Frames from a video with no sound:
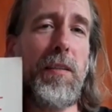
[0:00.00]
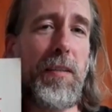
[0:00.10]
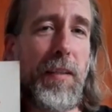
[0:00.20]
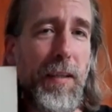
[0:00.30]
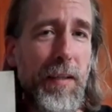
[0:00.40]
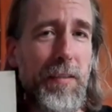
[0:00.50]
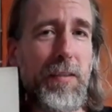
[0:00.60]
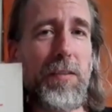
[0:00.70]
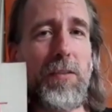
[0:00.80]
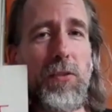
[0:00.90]
get
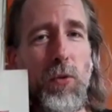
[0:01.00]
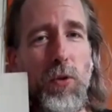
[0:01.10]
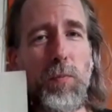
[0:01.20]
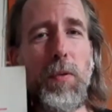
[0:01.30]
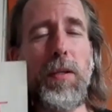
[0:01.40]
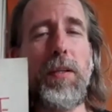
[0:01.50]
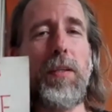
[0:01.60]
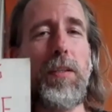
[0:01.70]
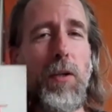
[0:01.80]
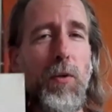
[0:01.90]

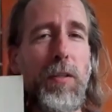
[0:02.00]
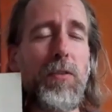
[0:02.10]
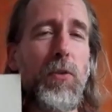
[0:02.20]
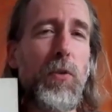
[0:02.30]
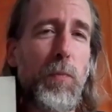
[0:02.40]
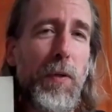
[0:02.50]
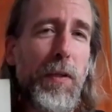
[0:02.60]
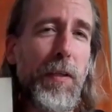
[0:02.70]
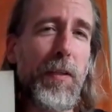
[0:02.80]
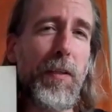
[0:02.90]
swordplay going. Swordplay